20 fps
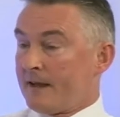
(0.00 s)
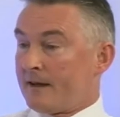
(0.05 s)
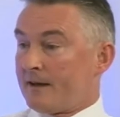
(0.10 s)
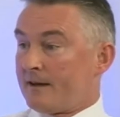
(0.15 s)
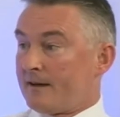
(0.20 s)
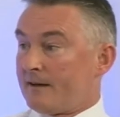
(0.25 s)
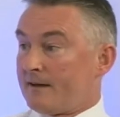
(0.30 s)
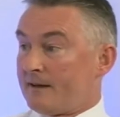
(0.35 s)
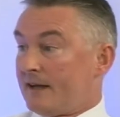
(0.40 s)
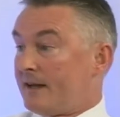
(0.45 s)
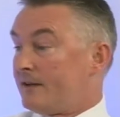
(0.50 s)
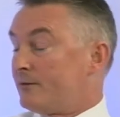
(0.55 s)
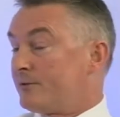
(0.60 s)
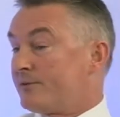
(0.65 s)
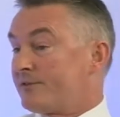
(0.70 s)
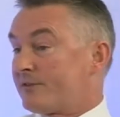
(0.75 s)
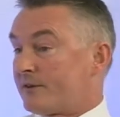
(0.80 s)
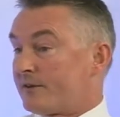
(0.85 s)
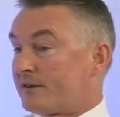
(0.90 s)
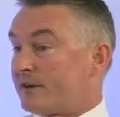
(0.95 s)
and
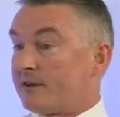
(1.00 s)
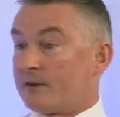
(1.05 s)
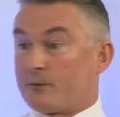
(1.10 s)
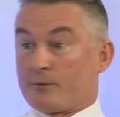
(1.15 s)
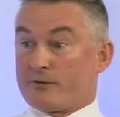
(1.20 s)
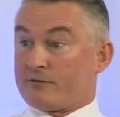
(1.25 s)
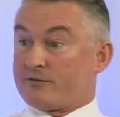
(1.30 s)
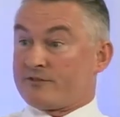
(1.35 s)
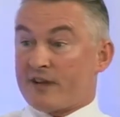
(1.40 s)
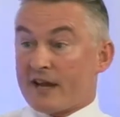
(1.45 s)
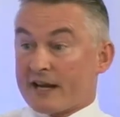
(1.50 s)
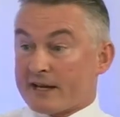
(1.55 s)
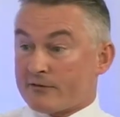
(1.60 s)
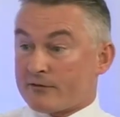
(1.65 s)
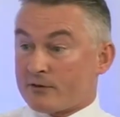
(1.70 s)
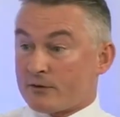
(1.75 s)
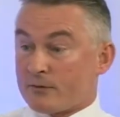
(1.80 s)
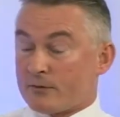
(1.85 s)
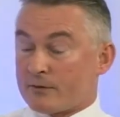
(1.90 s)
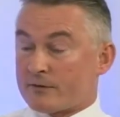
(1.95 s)
also you don't know whether it's
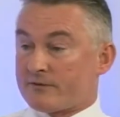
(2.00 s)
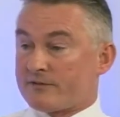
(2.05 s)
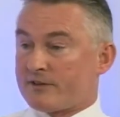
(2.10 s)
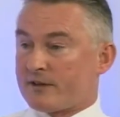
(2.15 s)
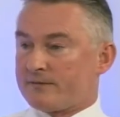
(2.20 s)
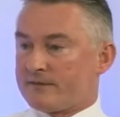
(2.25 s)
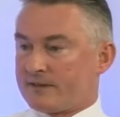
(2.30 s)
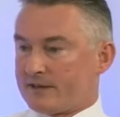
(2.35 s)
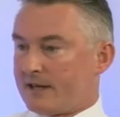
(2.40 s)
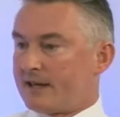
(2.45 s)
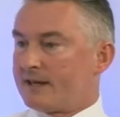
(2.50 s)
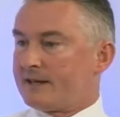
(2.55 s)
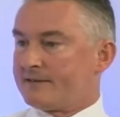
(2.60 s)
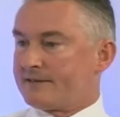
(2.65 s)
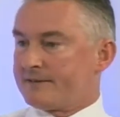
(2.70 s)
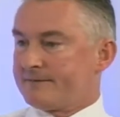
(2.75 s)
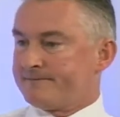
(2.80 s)
accurate or whether it's up to date.